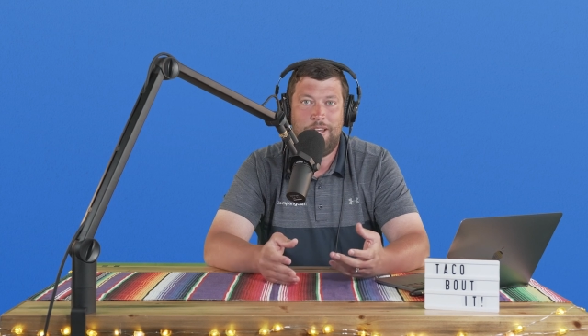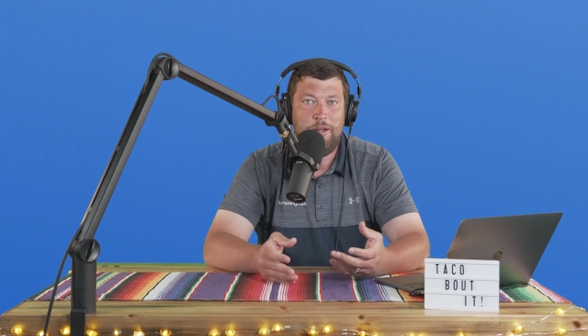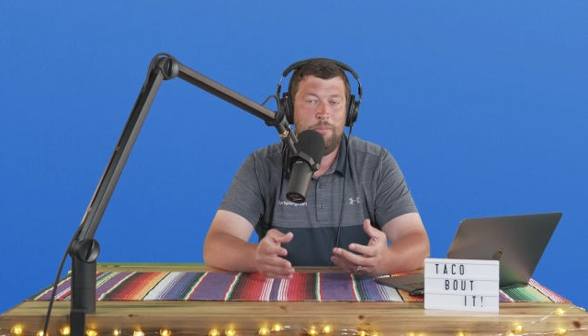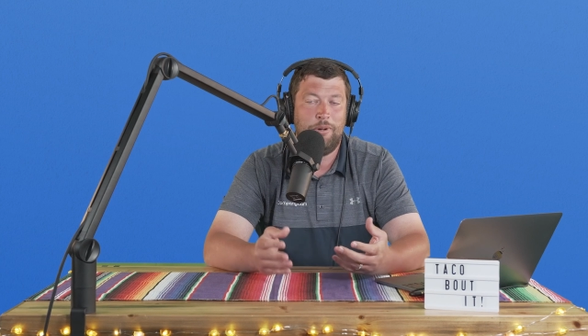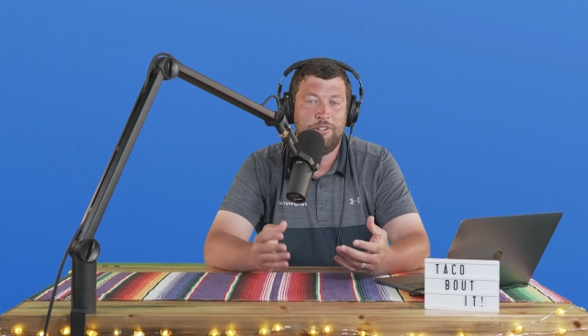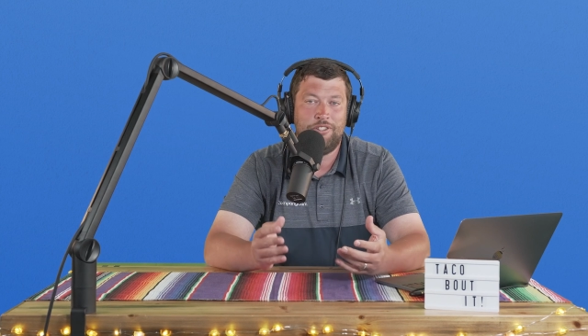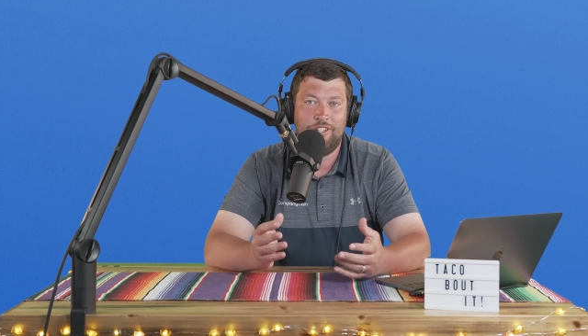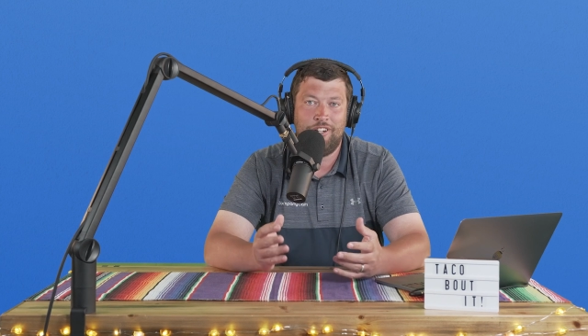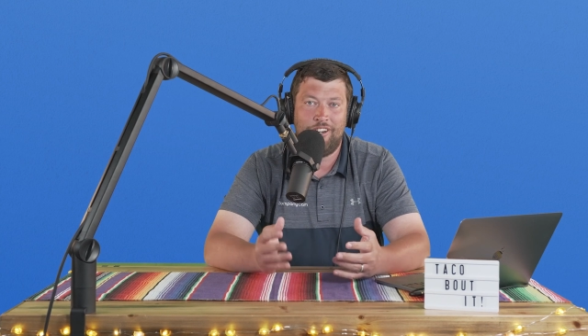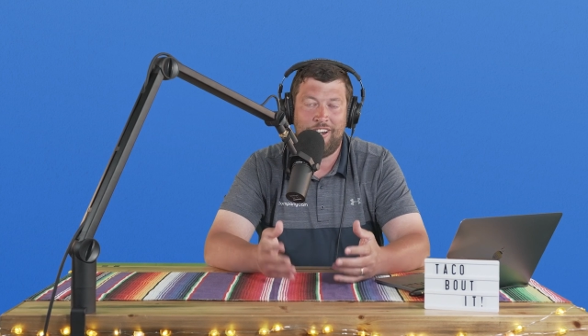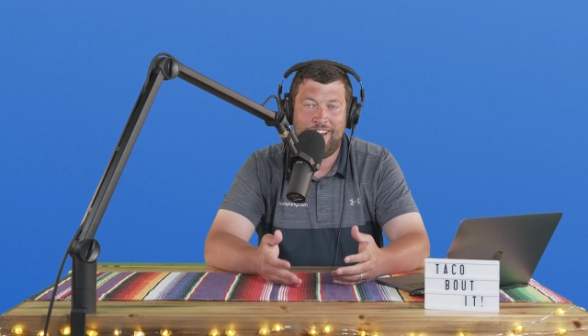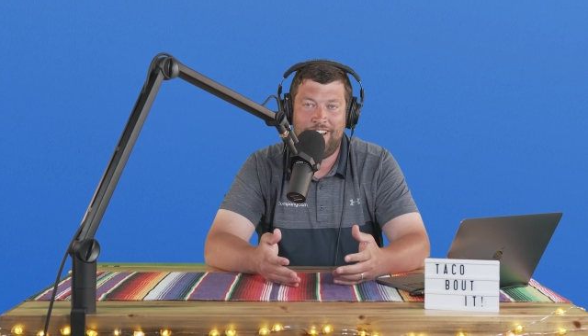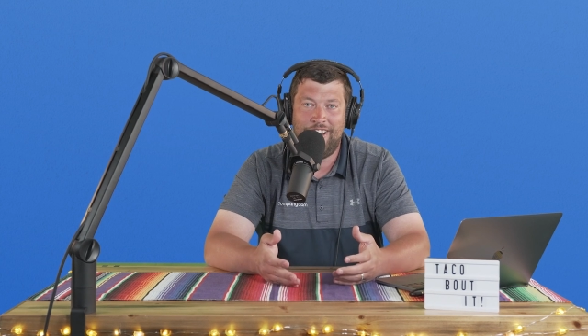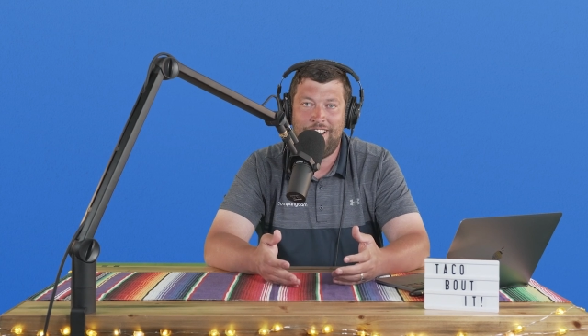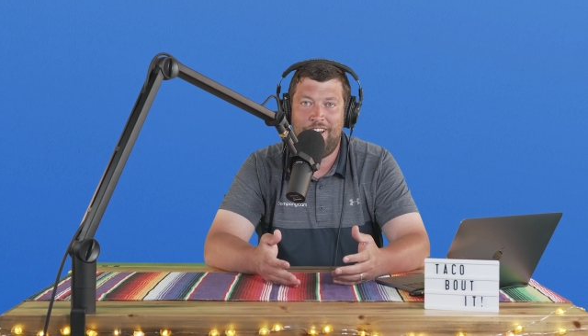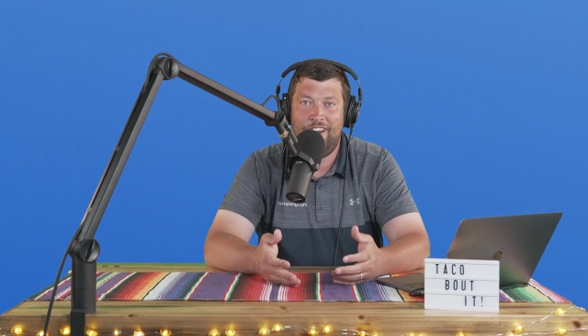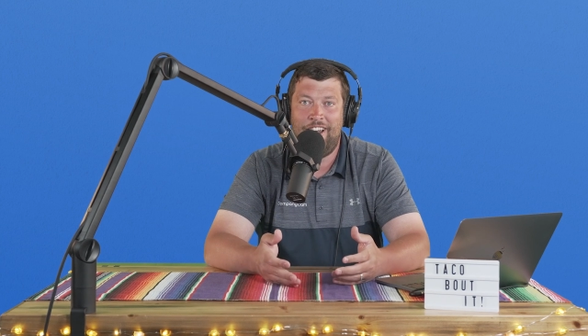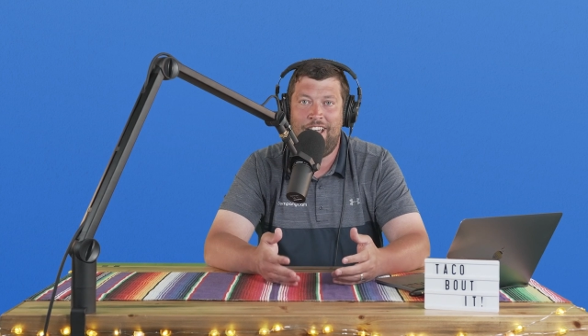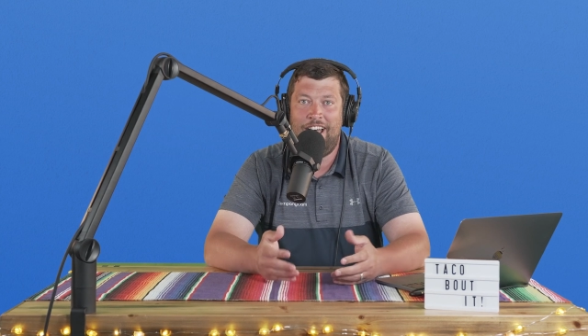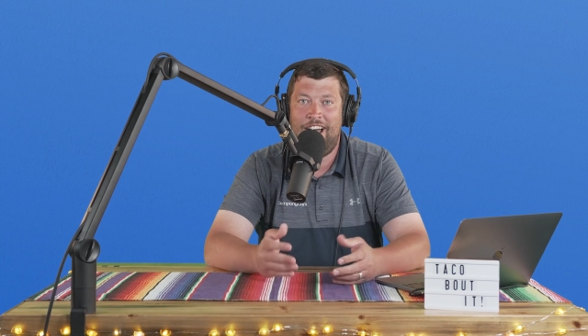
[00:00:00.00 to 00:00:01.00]
but you're
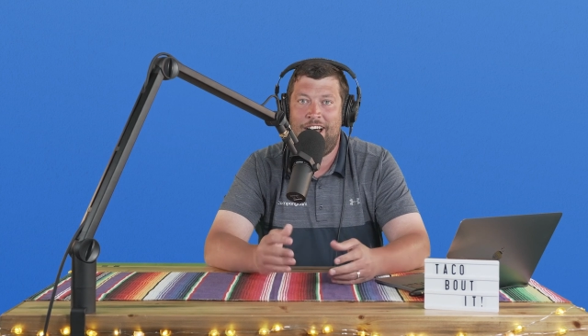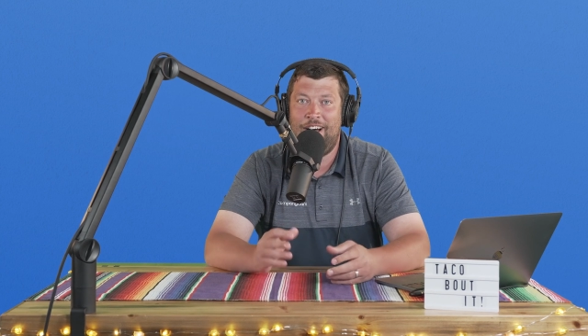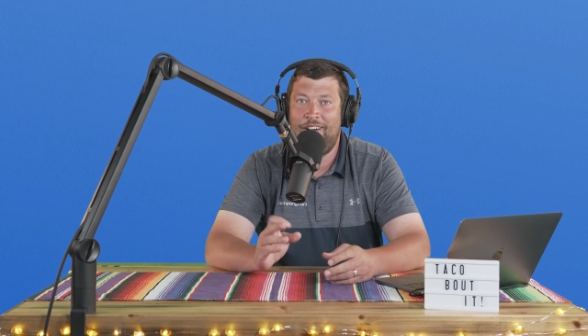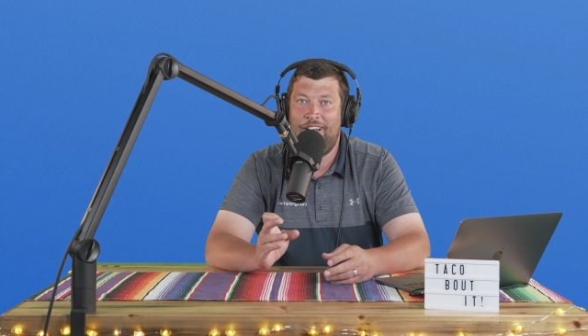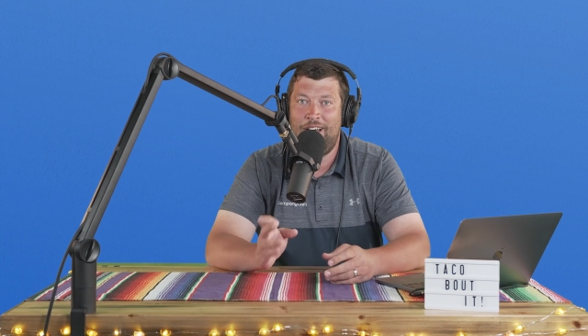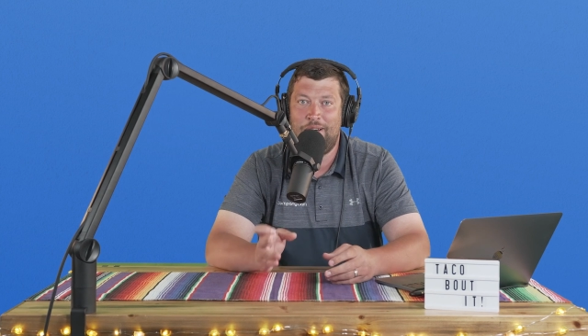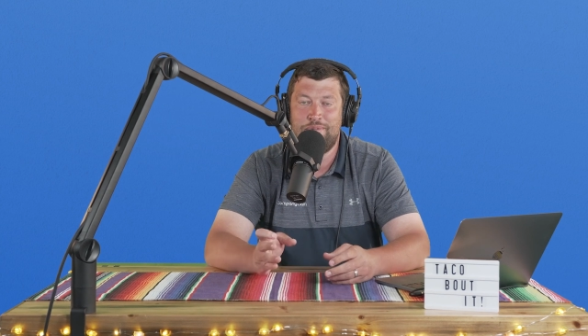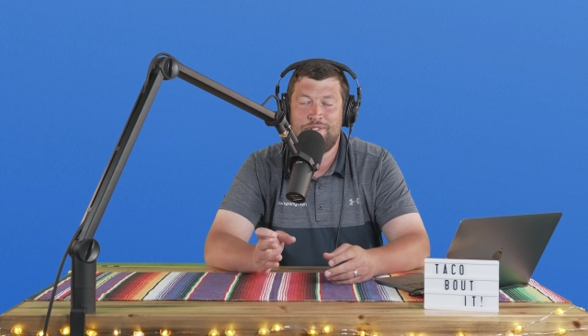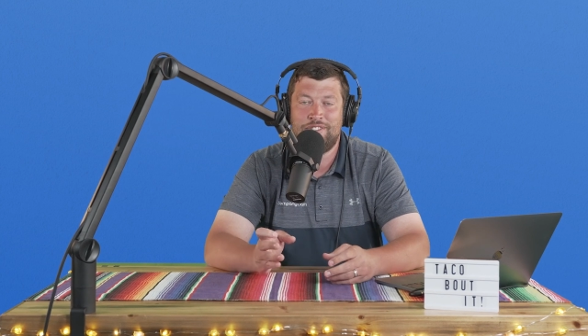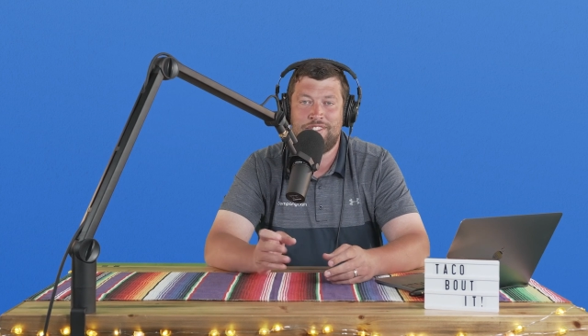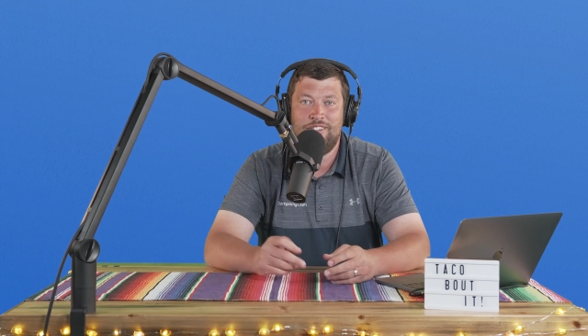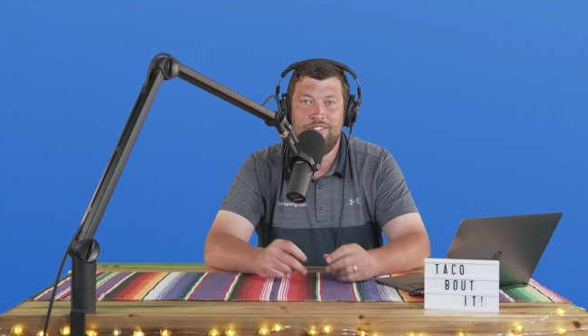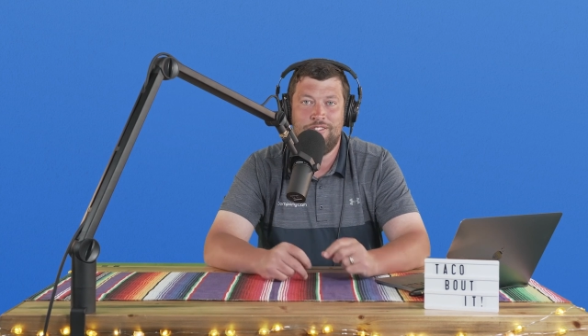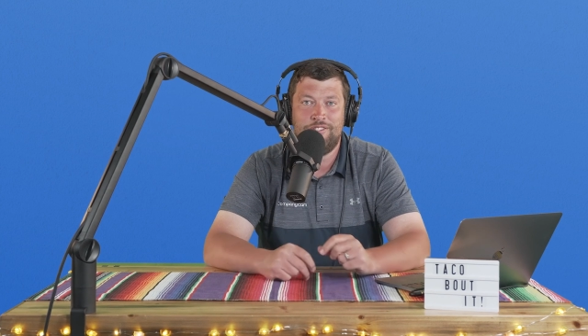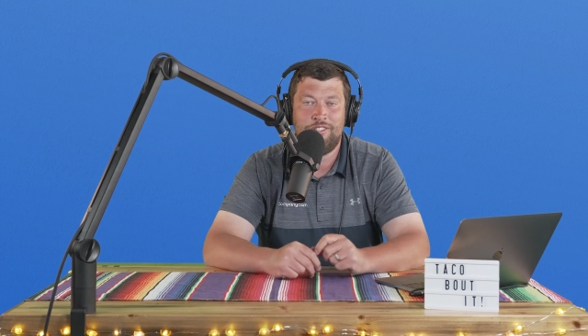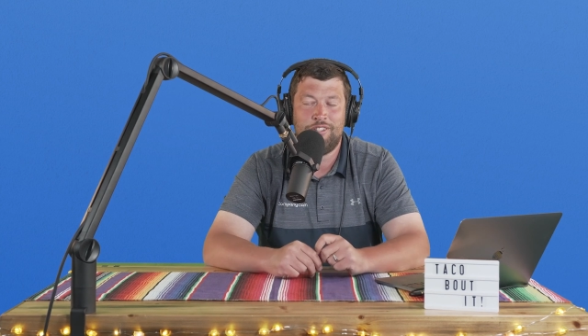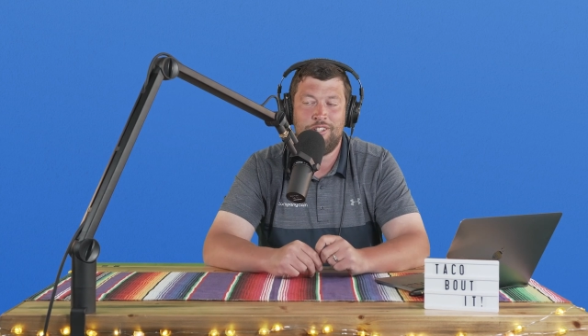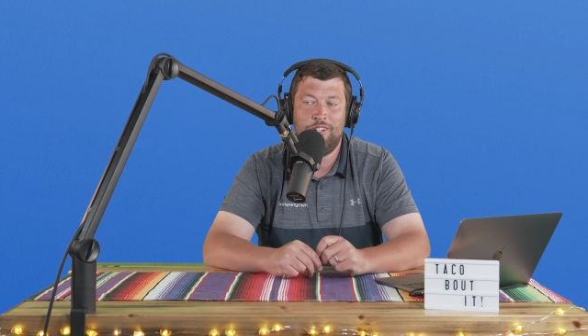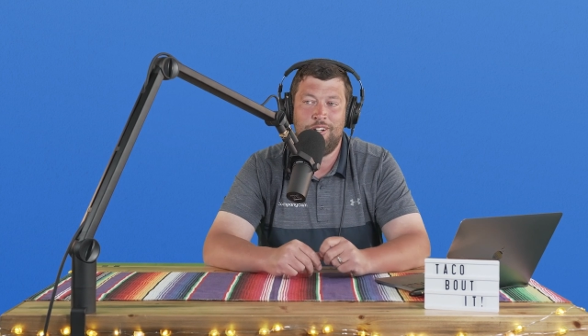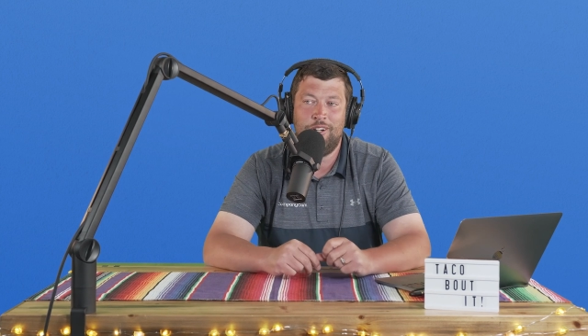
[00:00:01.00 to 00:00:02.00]
here now, episode
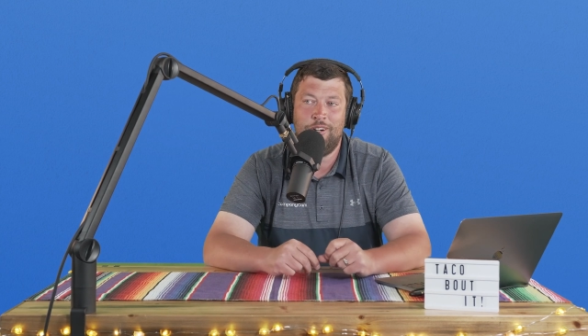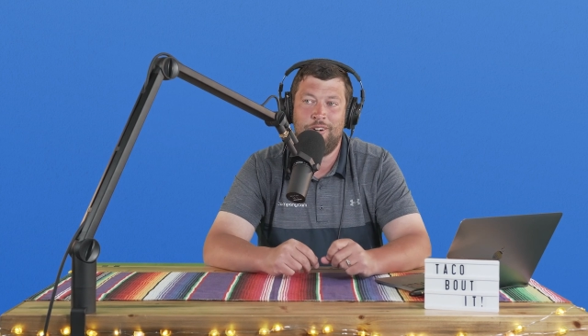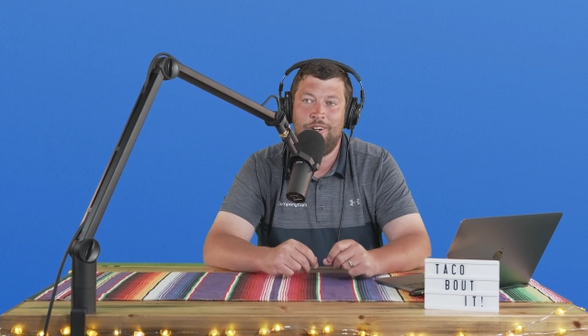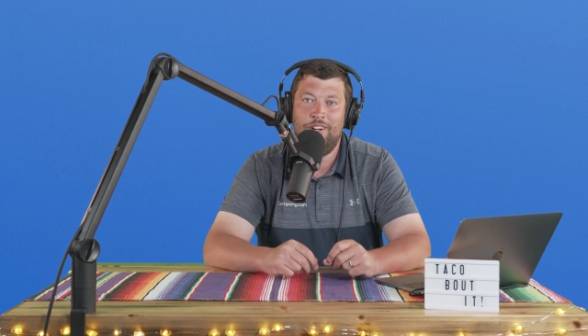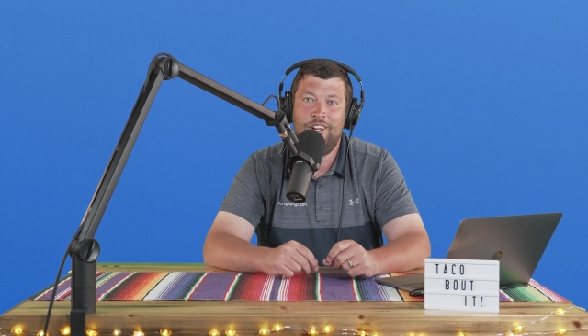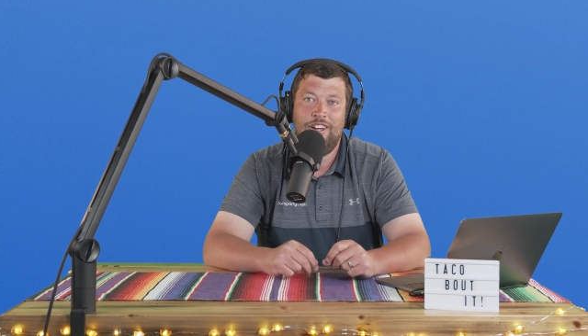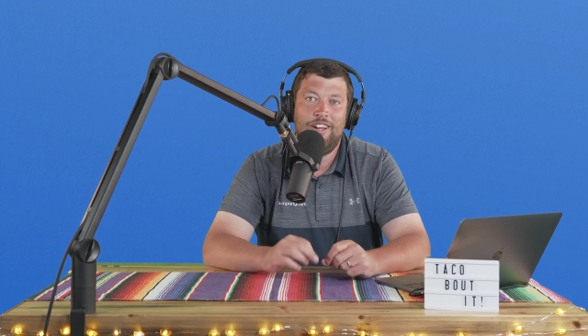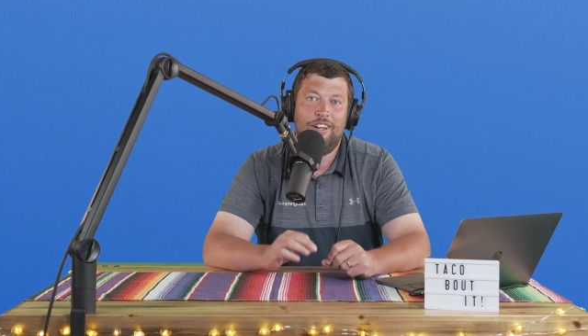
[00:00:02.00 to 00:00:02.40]
2.